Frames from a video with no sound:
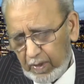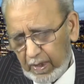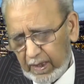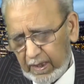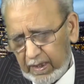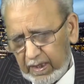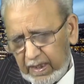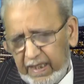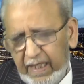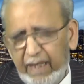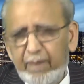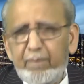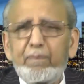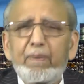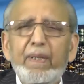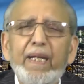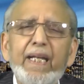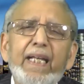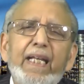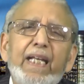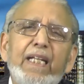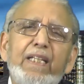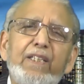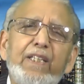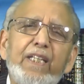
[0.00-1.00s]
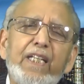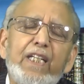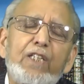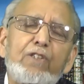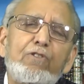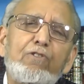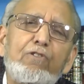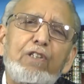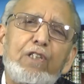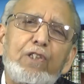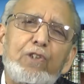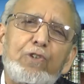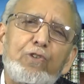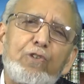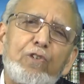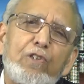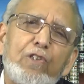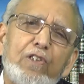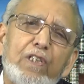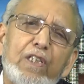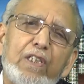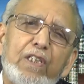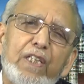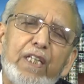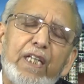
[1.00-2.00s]
They bring in their
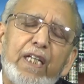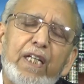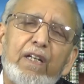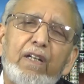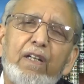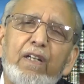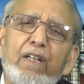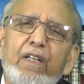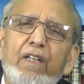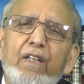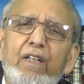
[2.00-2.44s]
traditions and their